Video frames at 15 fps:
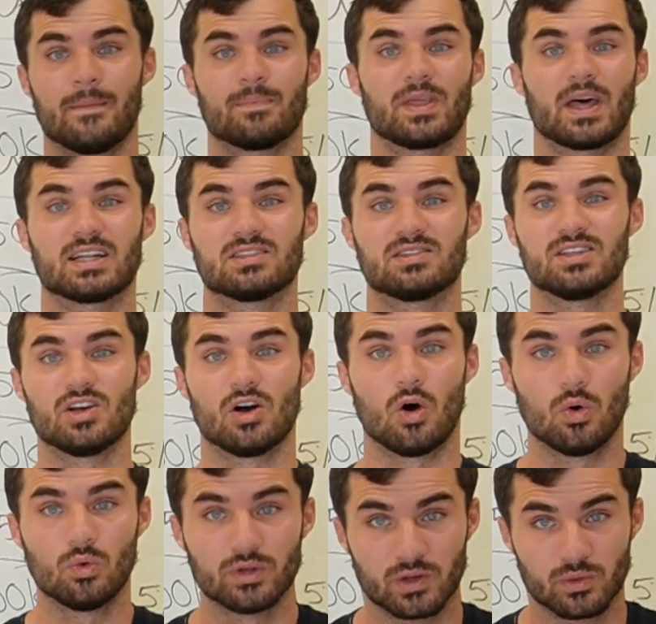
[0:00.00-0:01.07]
That is the
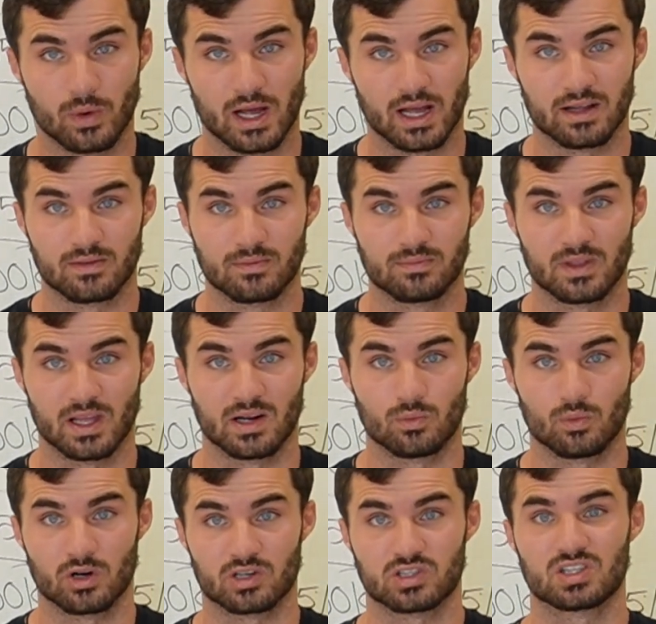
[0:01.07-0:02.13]
only way that it
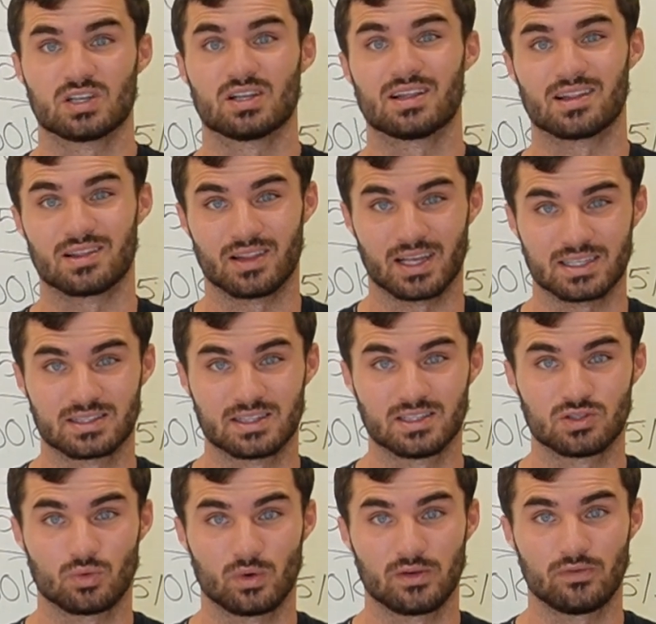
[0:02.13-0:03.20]
works. Less than
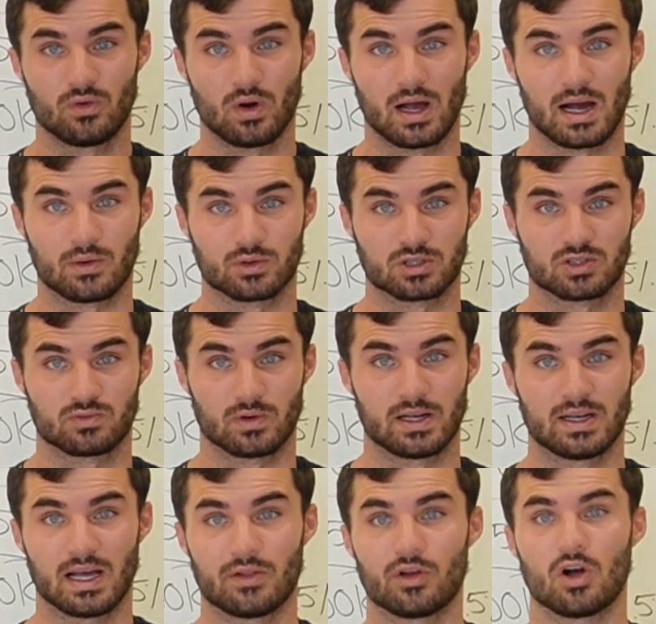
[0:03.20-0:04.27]
24 hours, right?
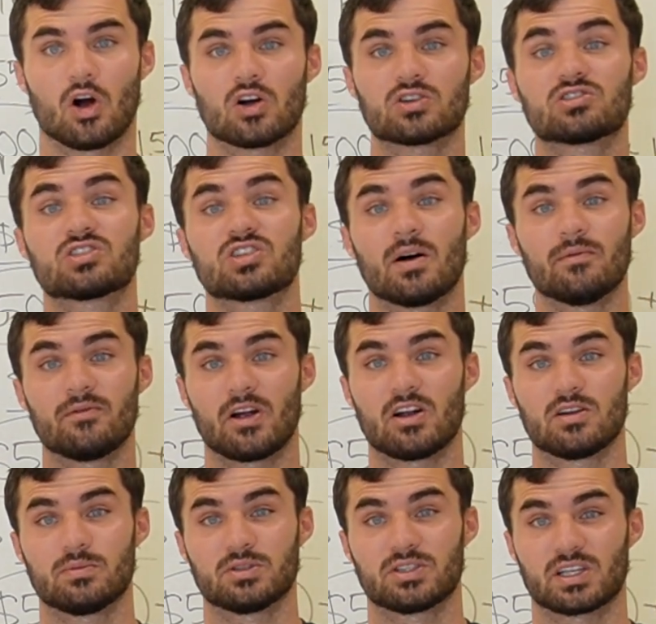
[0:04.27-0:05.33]
Now there are some
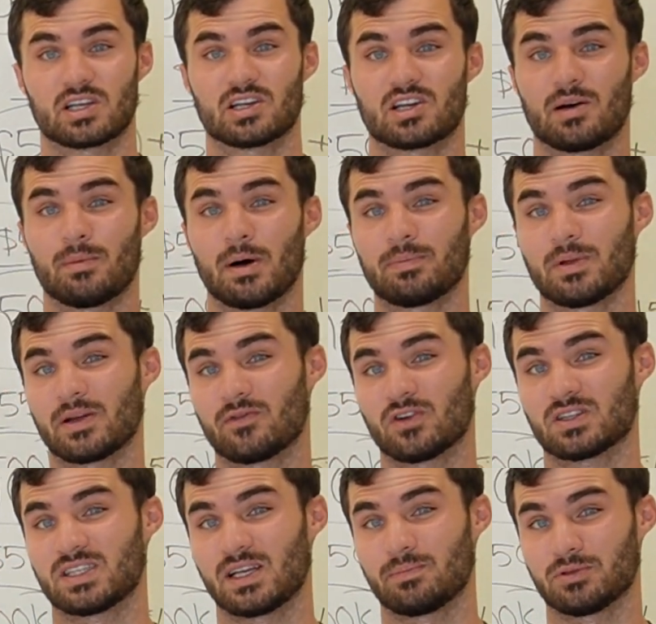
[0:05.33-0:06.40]
variables that could come up, like for
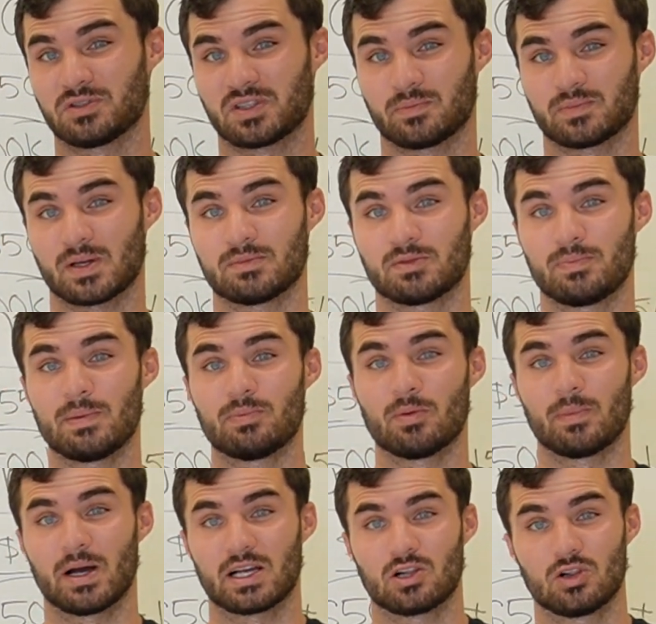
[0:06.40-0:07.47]
example, sometimes people
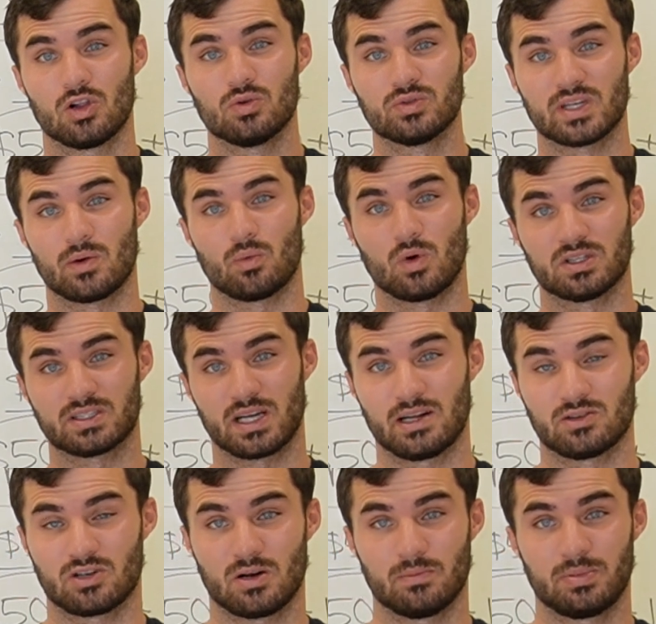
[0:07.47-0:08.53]
might close at one
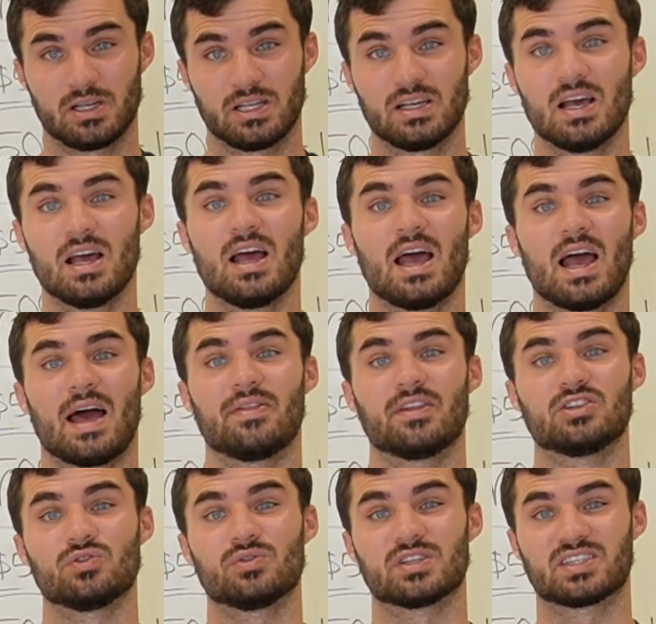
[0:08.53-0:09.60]
title company and then
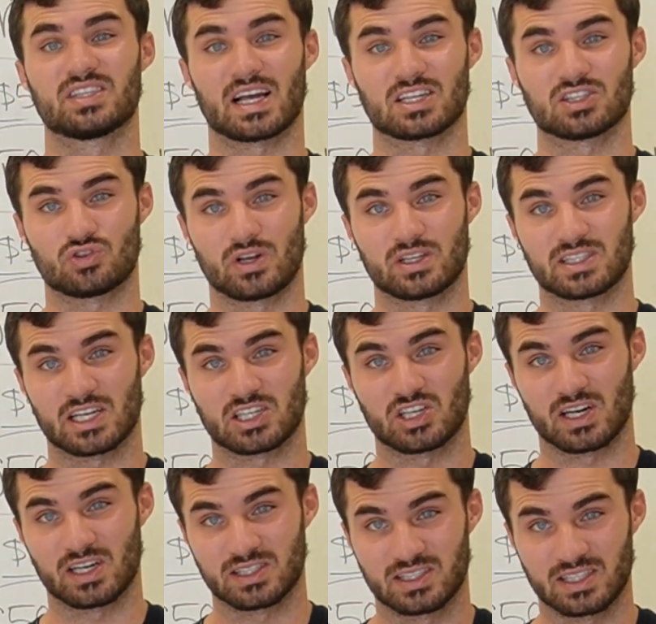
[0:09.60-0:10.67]
do the second transaction
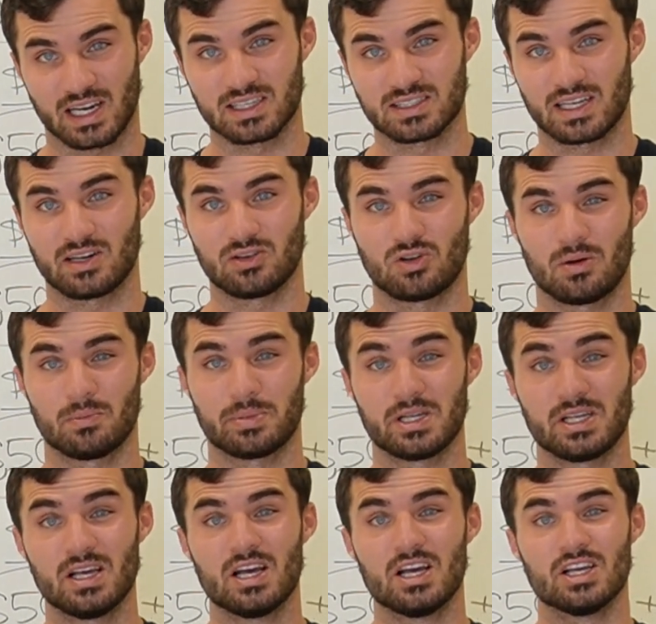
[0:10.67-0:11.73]
at a second title
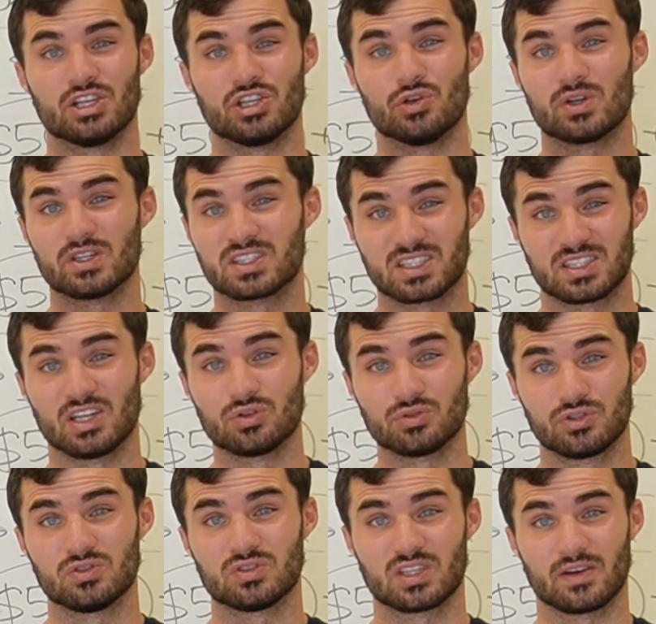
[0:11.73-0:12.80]
company. You can still
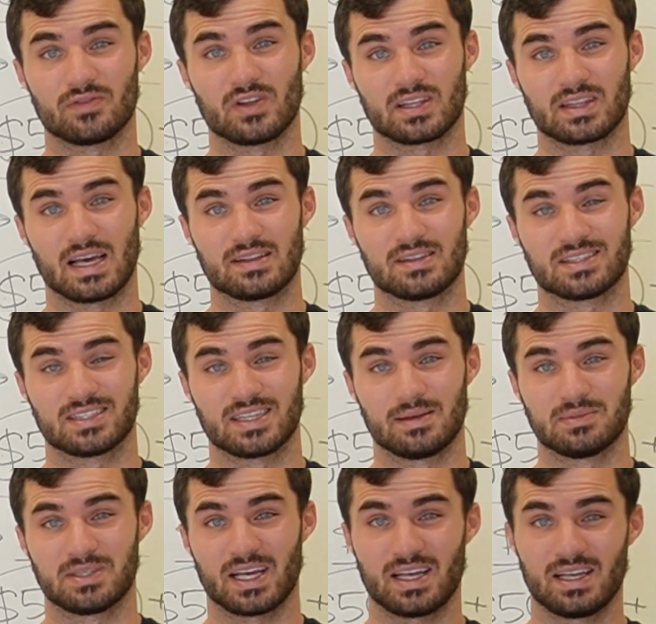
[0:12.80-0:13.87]
do stuff like that in the
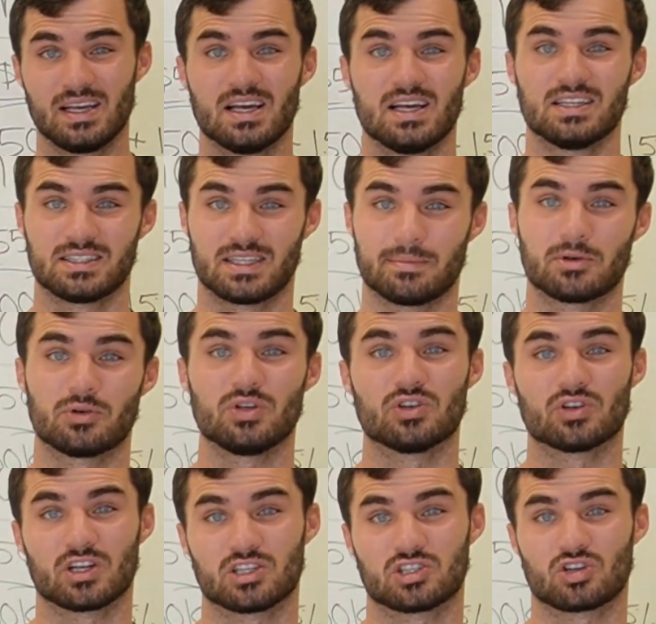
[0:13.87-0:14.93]
same day. Typically
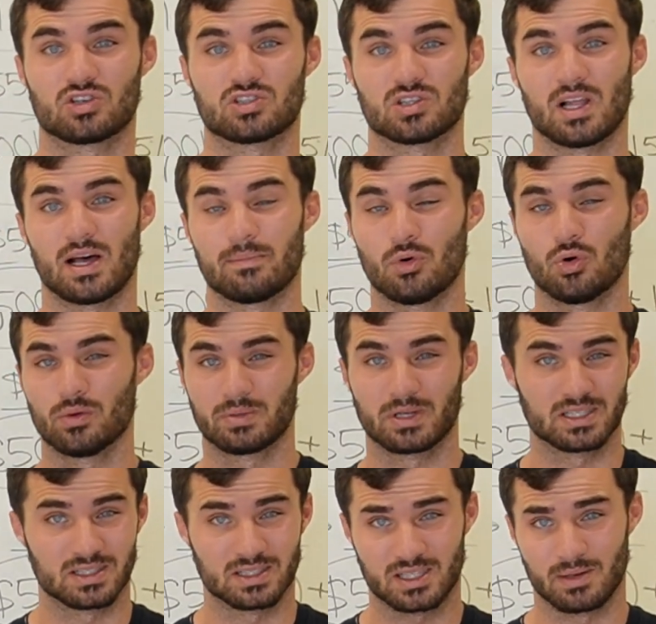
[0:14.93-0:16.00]
you're gonna charge a lot more
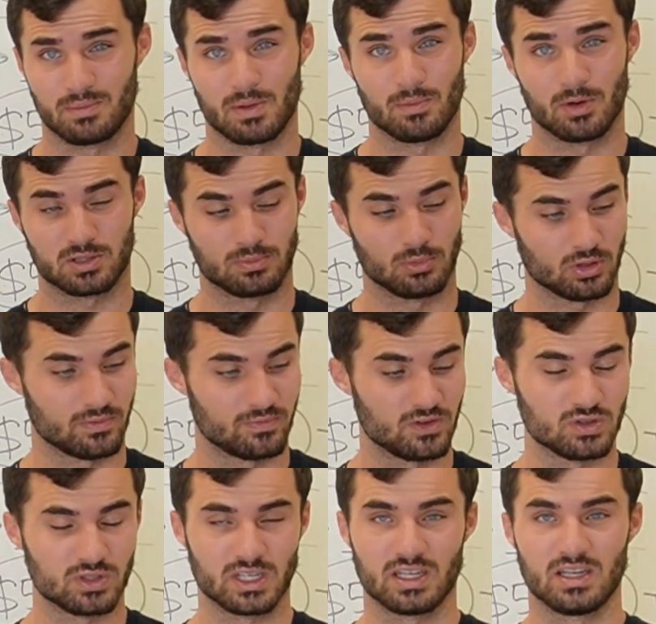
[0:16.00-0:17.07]
because it's gonna be much more
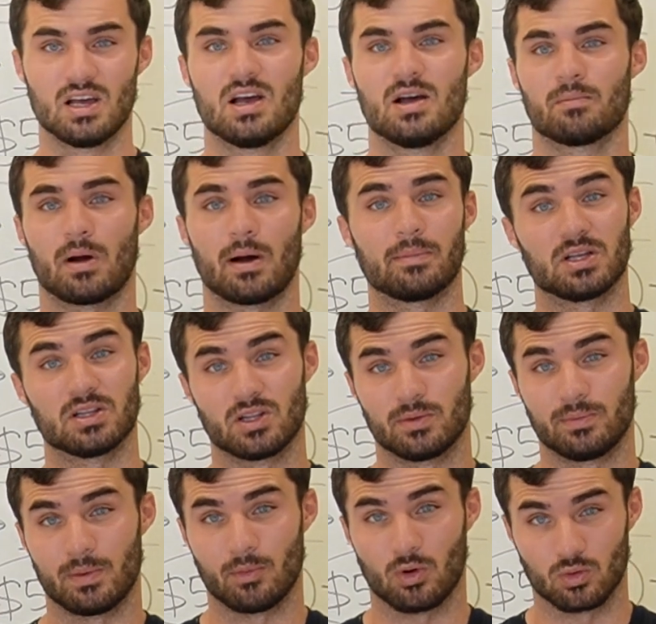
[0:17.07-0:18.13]
confusing, probably a little
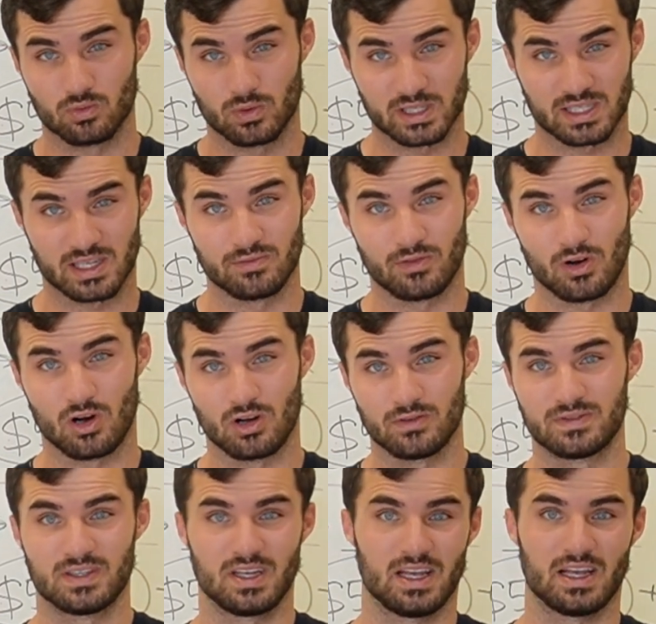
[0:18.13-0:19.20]
bit more risk
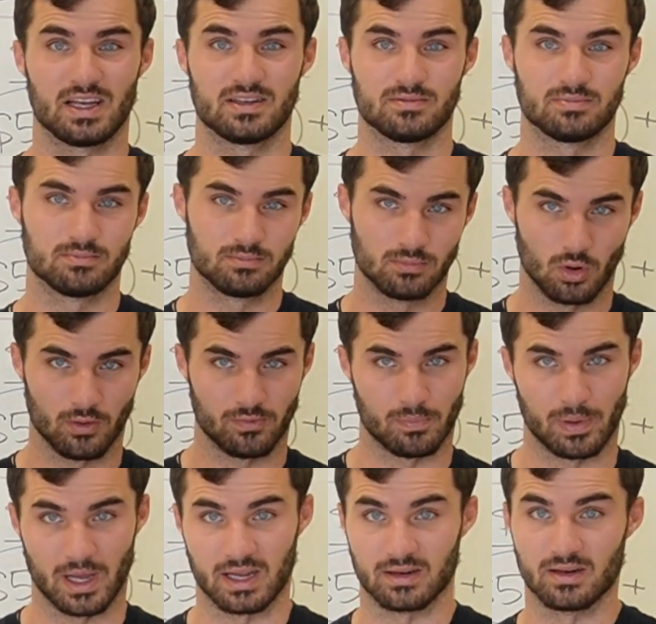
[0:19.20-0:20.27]
involved, and more of a
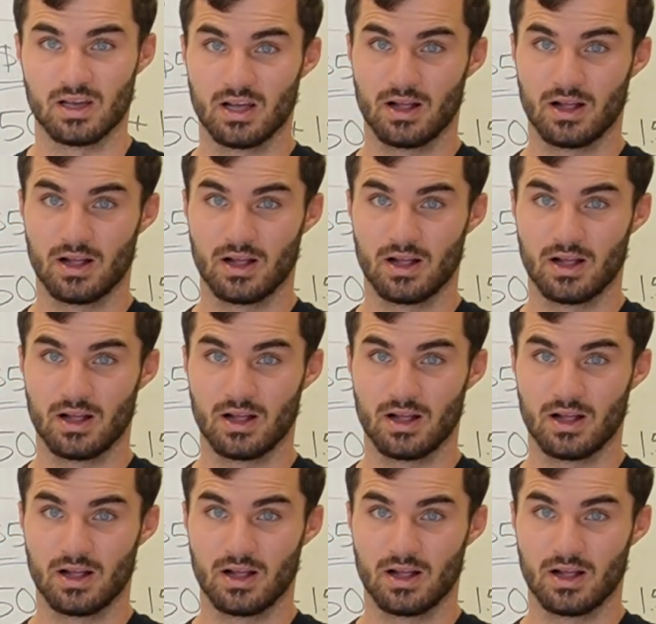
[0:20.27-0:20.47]
pain.